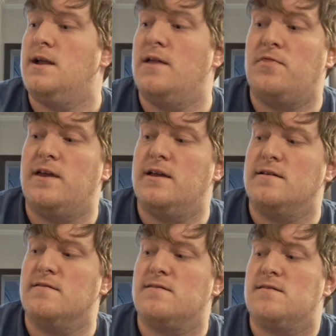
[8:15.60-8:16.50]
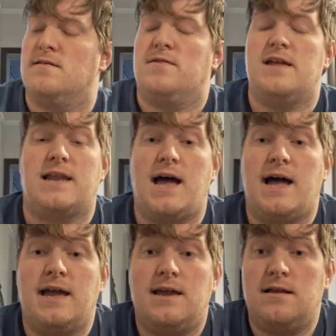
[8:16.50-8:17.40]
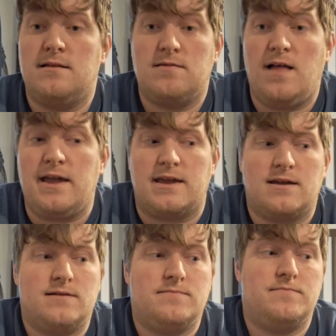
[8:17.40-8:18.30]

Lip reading: and things that I like.